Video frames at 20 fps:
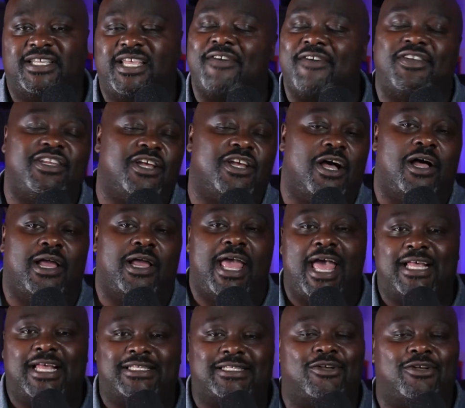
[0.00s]
Kevin Young
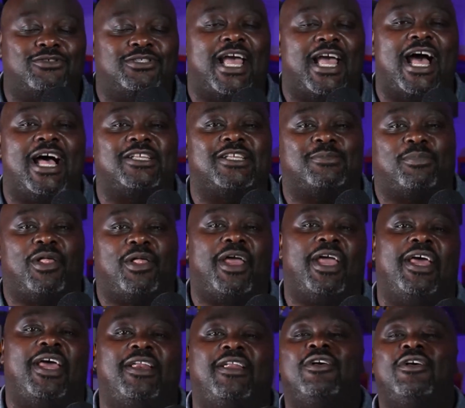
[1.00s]
has those guys
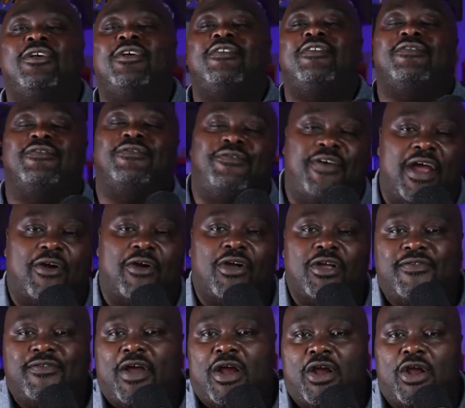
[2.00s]
playing very,
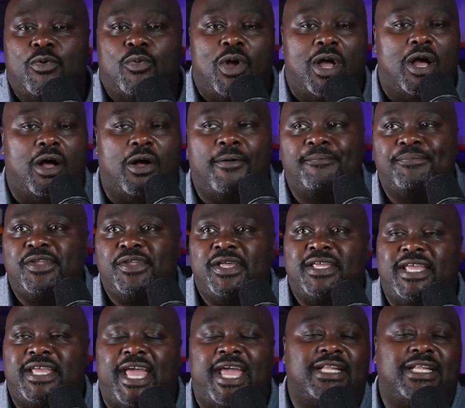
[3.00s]
very well.
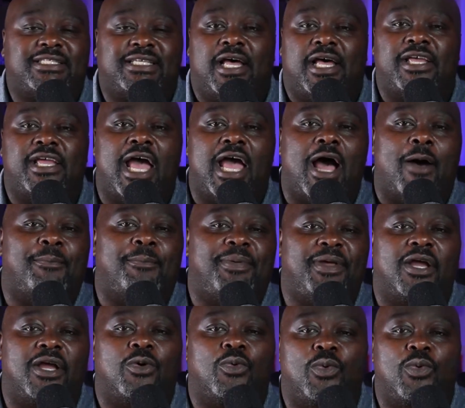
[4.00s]
Can't tell you how
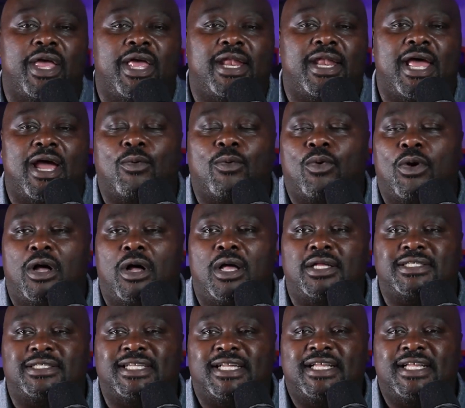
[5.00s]
big a win that
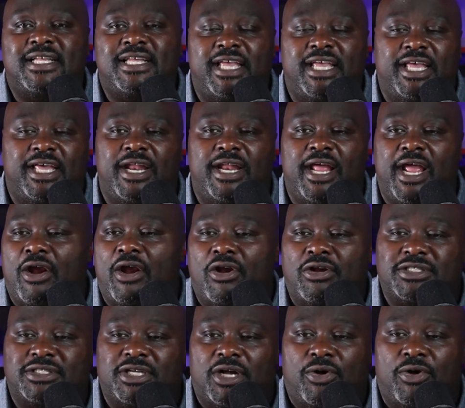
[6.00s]
was in
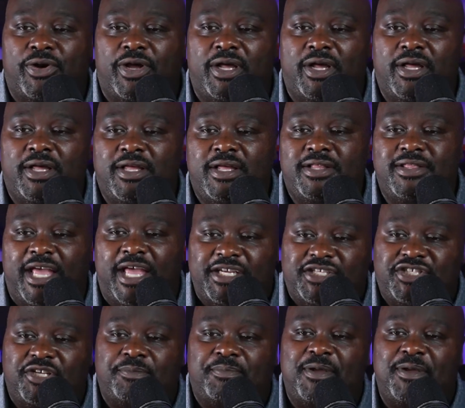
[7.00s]
Arizona. They
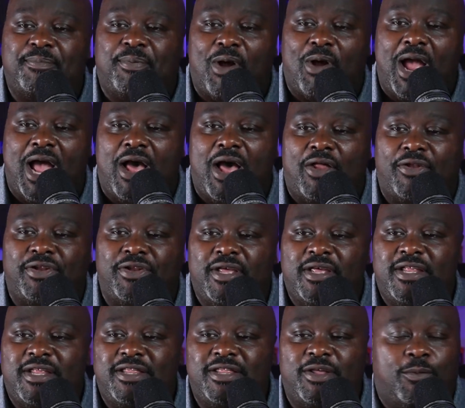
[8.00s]
should be proud.
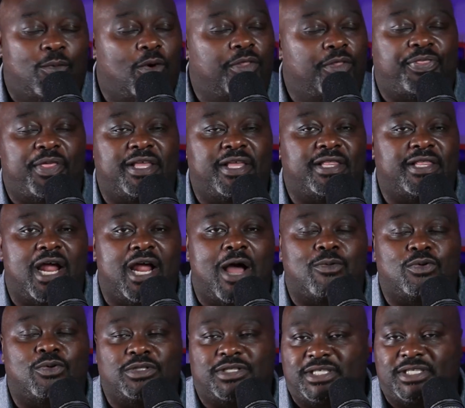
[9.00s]
The one thing that I
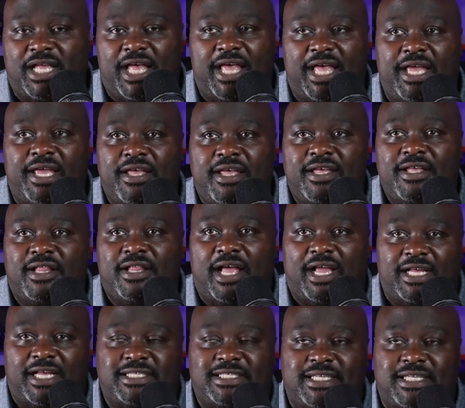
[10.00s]
will say,
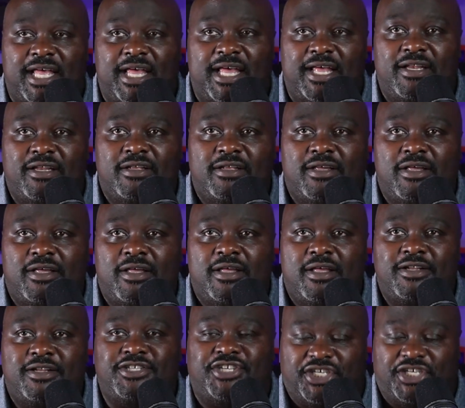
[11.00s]
like I said,
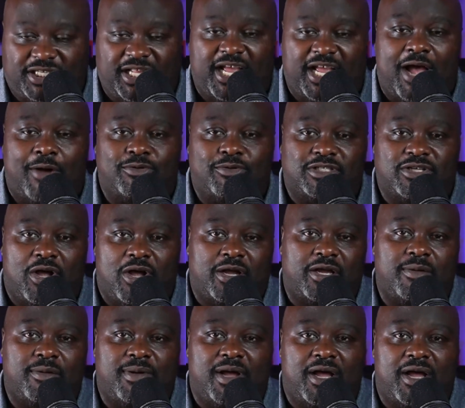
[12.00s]
just like I was
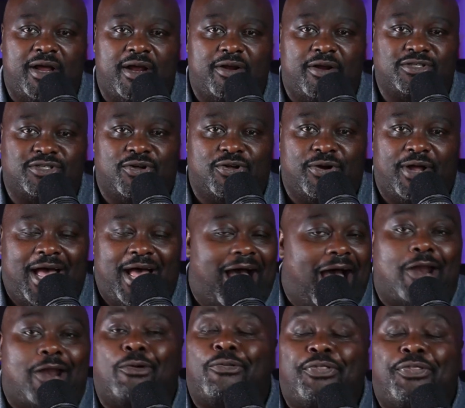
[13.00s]
talking about Arizona,
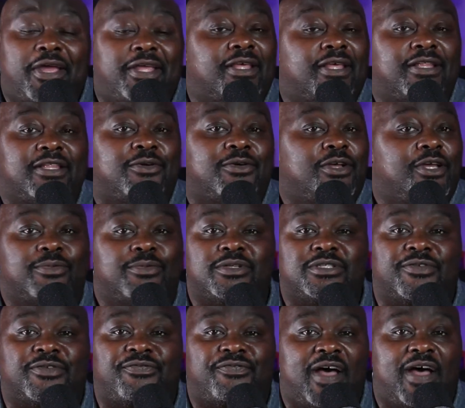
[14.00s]
I don't think it
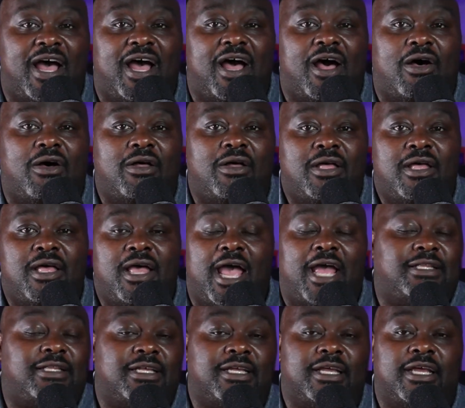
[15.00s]
was a foul
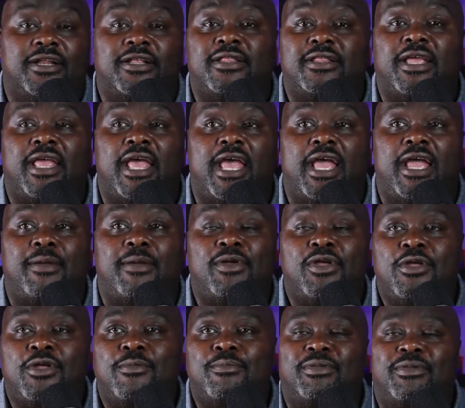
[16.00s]
at the end of the game.
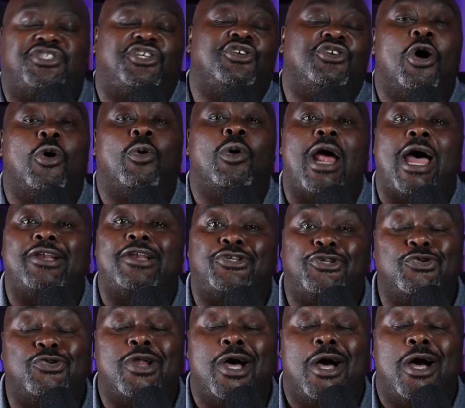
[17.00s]
But you know what I
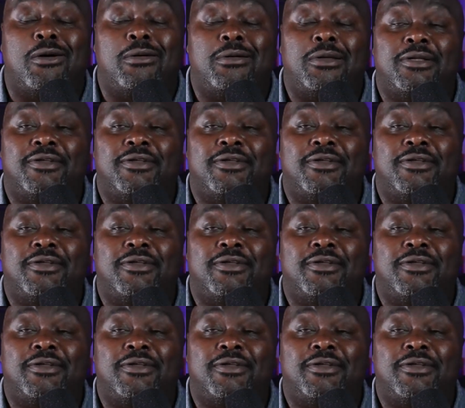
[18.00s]
do know?